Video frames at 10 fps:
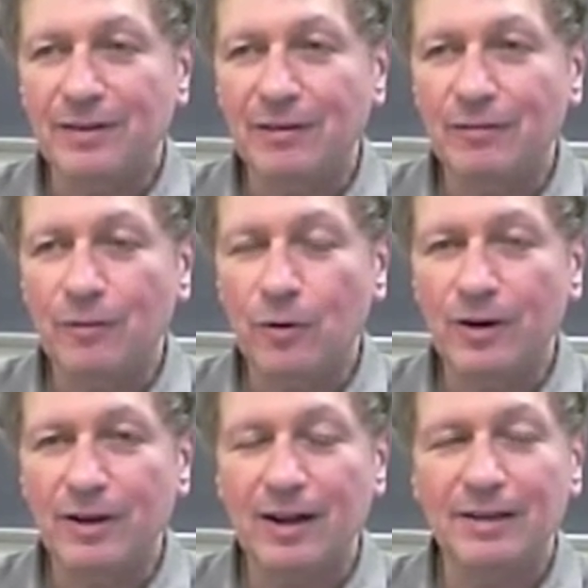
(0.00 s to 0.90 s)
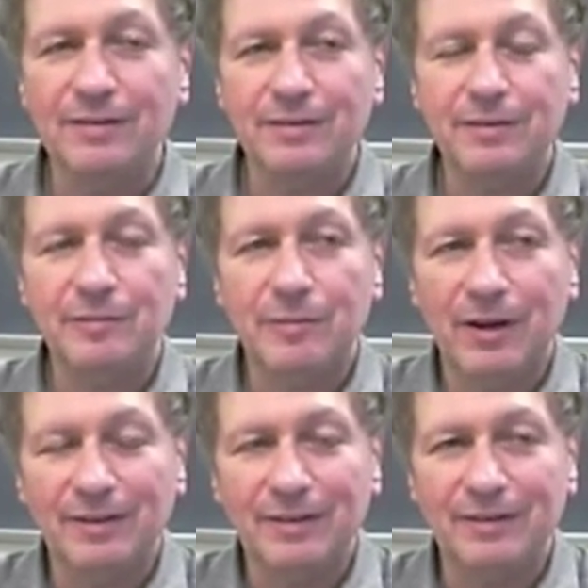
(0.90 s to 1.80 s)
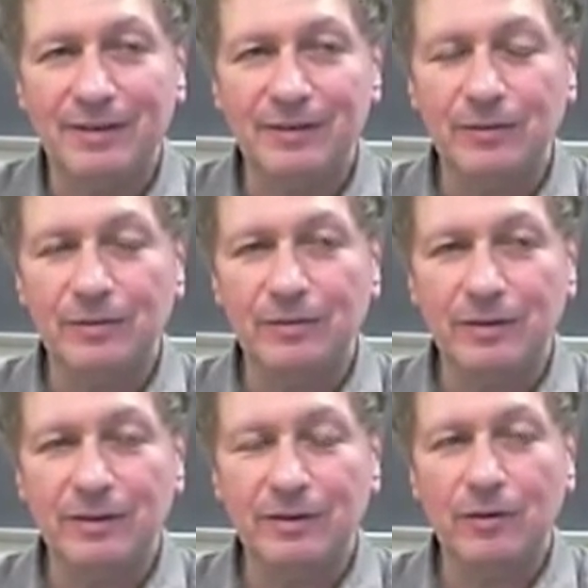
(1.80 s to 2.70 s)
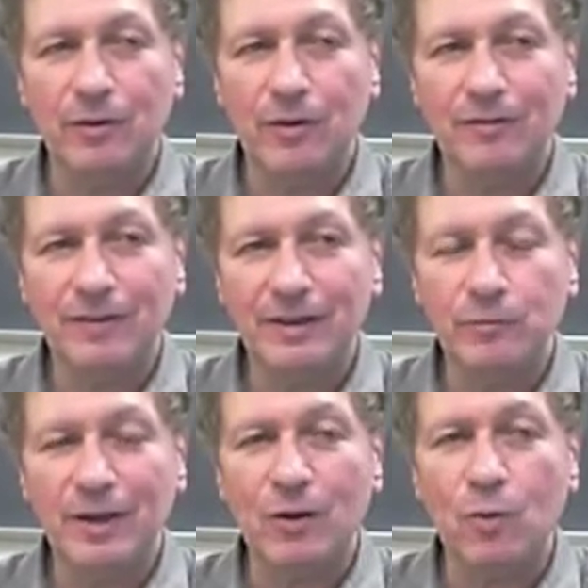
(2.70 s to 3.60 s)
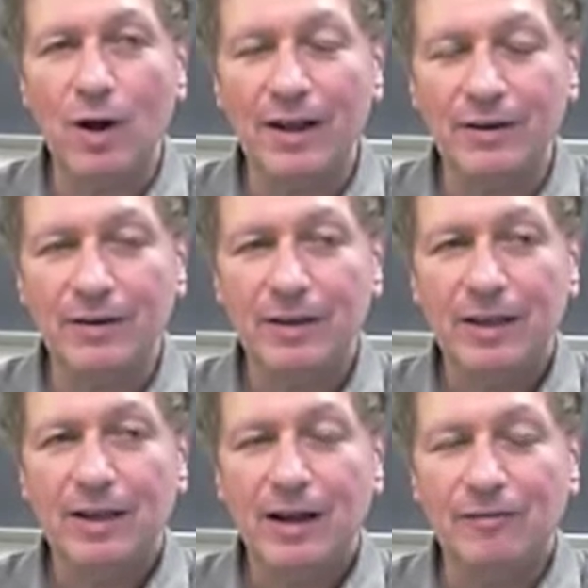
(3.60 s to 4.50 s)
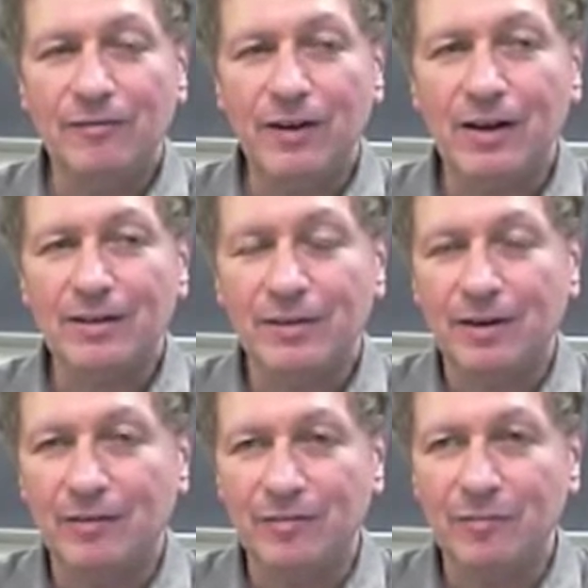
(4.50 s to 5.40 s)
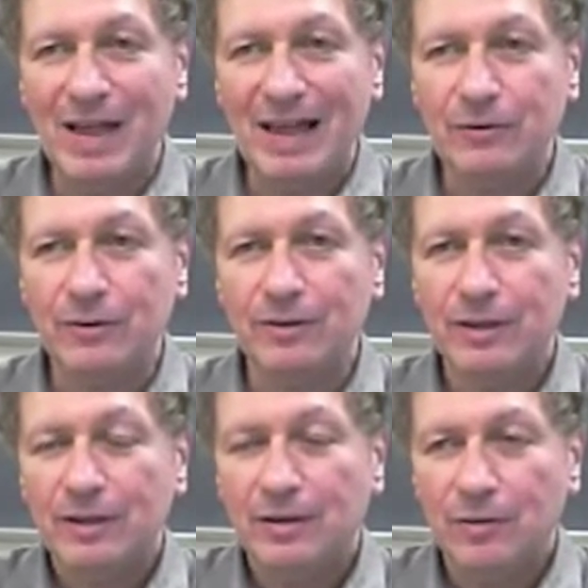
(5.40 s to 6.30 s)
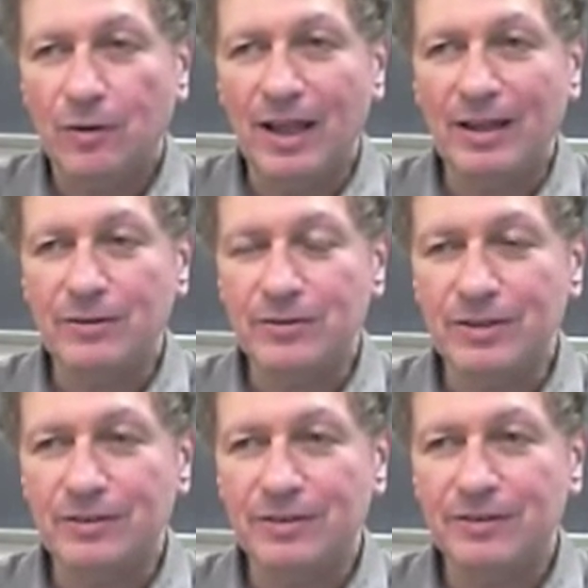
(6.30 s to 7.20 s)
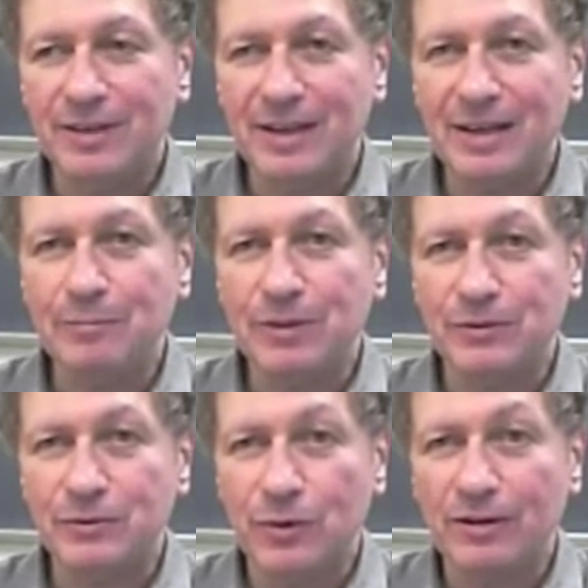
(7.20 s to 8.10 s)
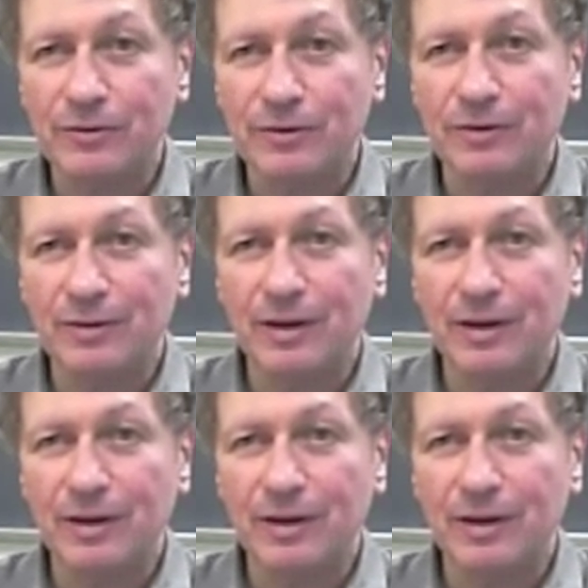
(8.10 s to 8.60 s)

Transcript: Self-organized processes often require a flux of matter or energy just to keep the structure